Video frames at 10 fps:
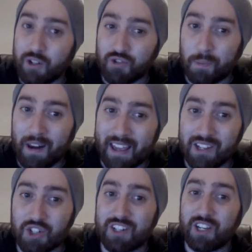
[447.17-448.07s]
Triple
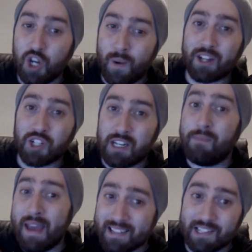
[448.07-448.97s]
H, can you actually
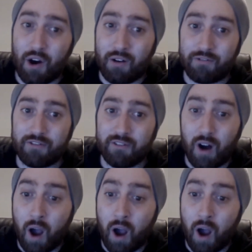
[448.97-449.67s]
piss off?